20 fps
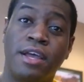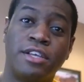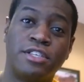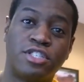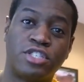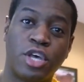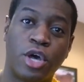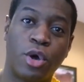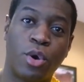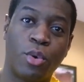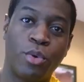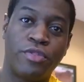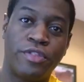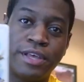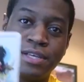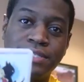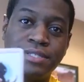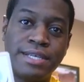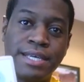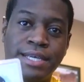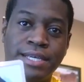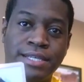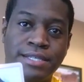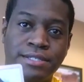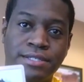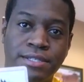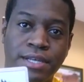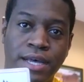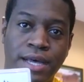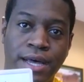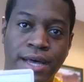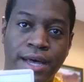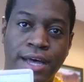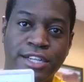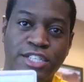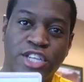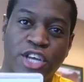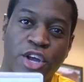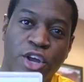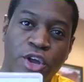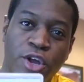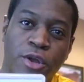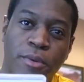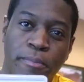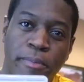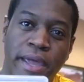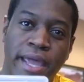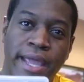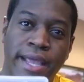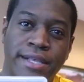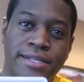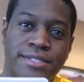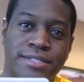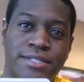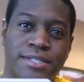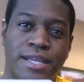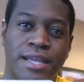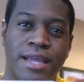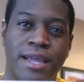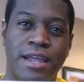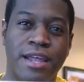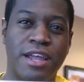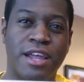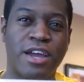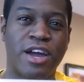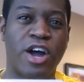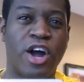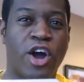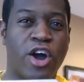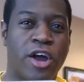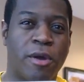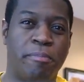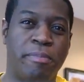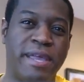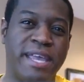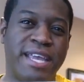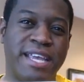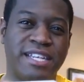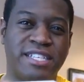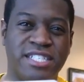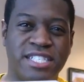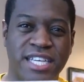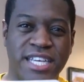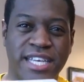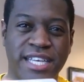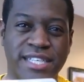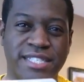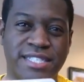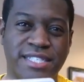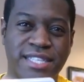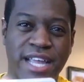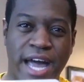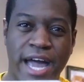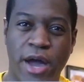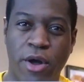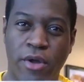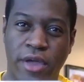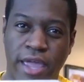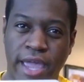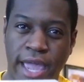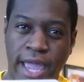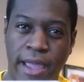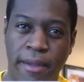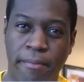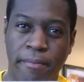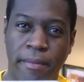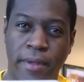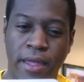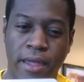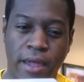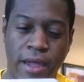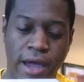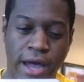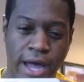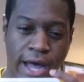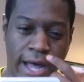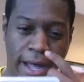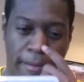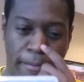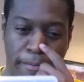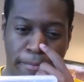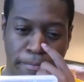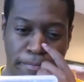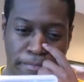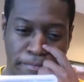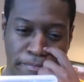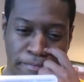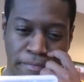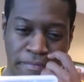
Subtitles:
So this is a turn-based RPG style game. And